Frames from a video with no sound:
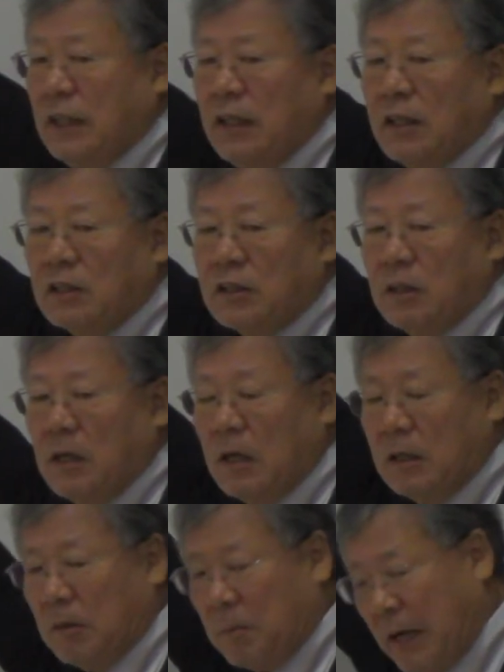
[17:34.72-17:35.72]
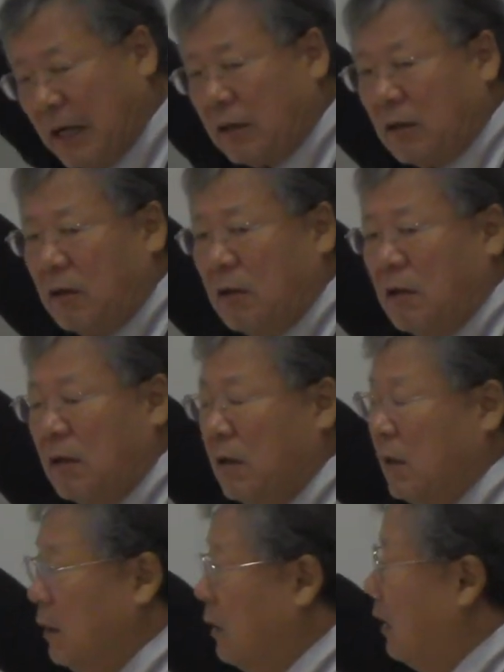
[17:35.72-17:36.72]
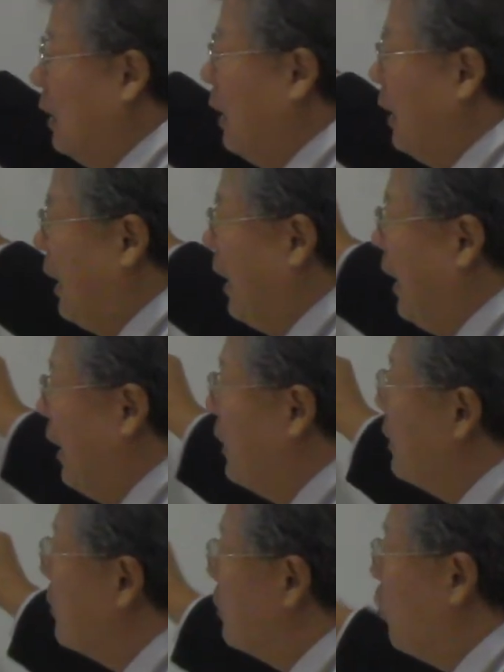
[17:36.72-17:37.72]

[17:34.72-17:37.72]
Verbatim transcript: in the, uh, in the metal and